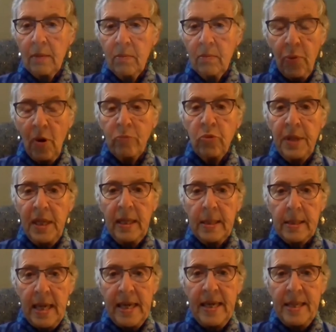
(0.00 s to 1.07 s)
probably in
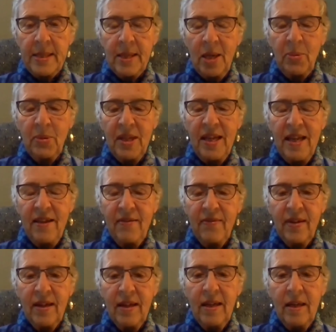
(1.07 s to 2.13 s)
his 80s, I believe,
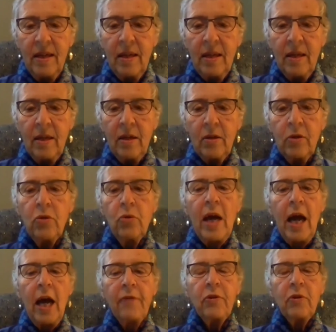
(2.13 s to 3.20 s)
who
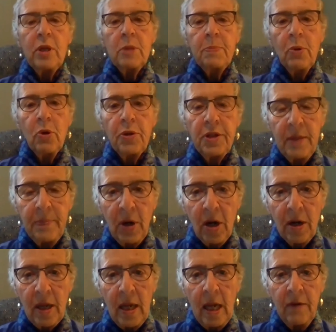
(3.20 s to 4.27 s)
after his birthday
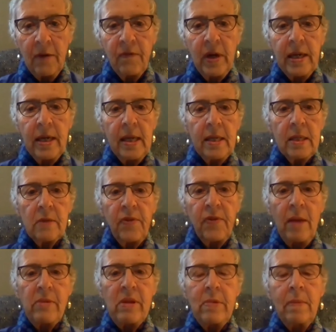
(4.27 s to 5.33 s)
party invited his
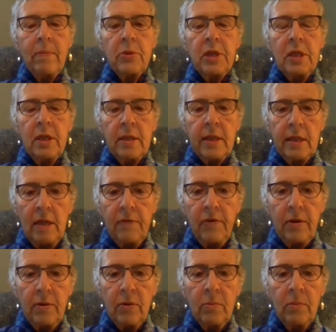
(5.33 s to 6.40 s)
family members into the
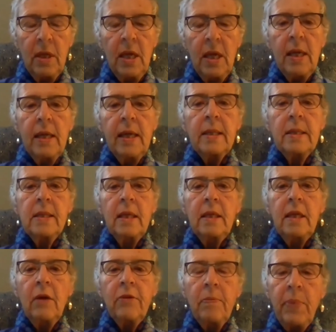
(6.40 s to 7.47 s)
living room and said,
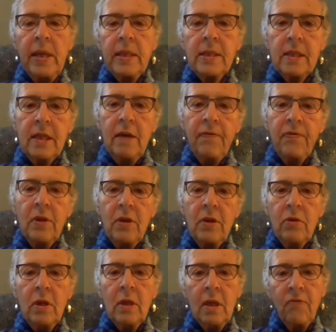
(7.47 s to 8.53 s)
now the best gift that you
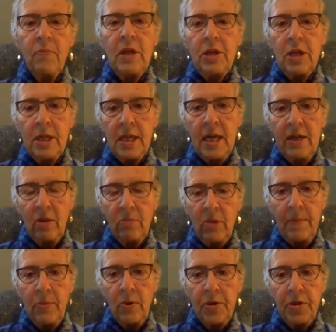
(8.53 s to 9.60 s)
can give me today on my
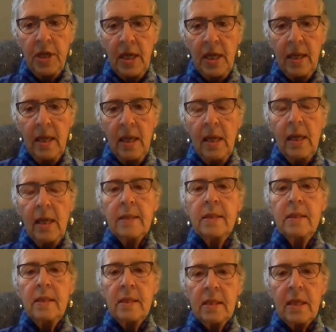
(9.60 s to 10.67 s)
birthday is a
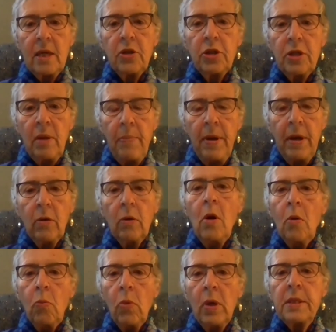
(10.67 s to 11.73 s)
discussion about
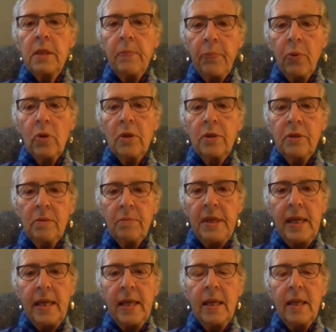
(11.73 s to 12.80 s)
what's important to
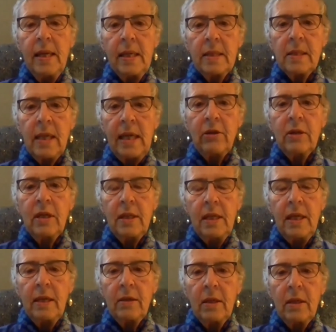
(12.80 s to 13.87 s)
me as I look at
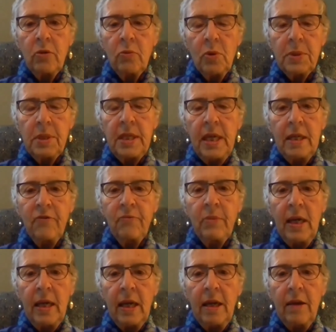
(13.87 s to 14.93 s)
towards the end of
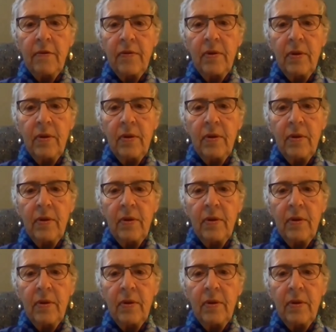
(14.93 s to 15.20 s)
my life.